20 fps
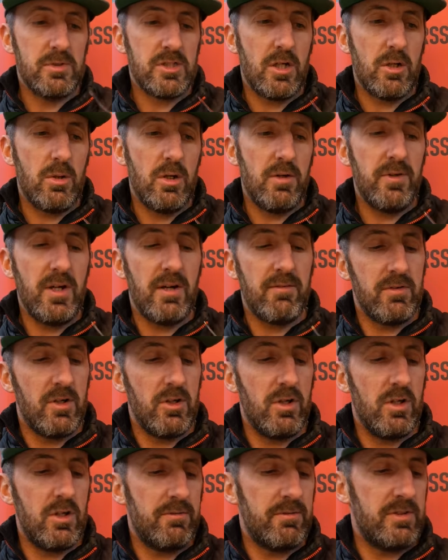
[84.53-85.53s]
So if you haven't
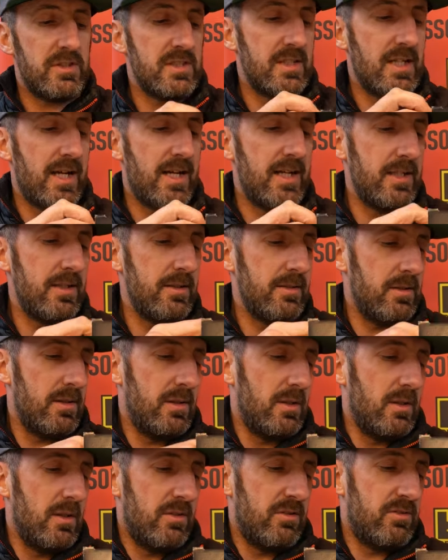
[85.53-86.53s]
heard of a Denali
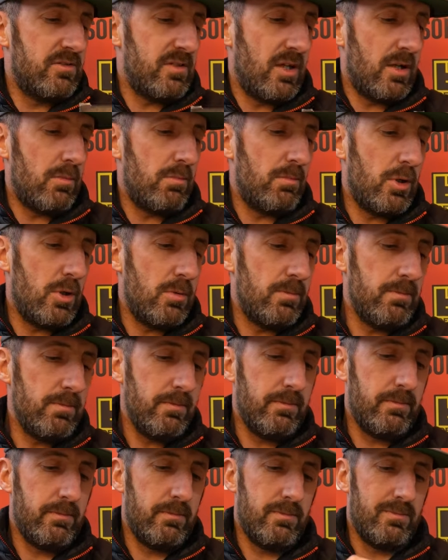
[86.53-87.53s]
SoundBomb,
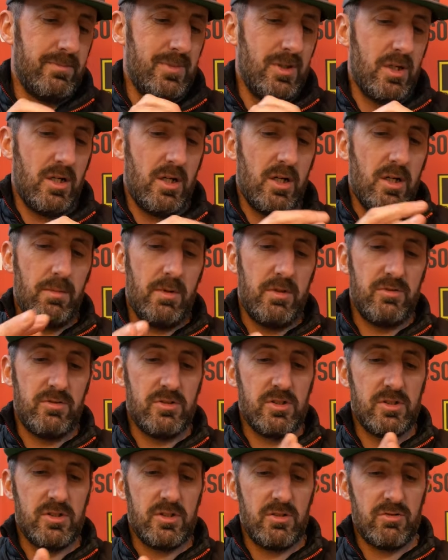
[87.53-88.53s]
um, it
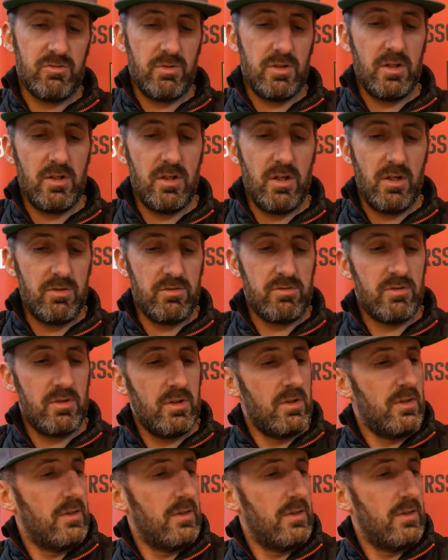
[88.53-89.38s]
just gets rid of those.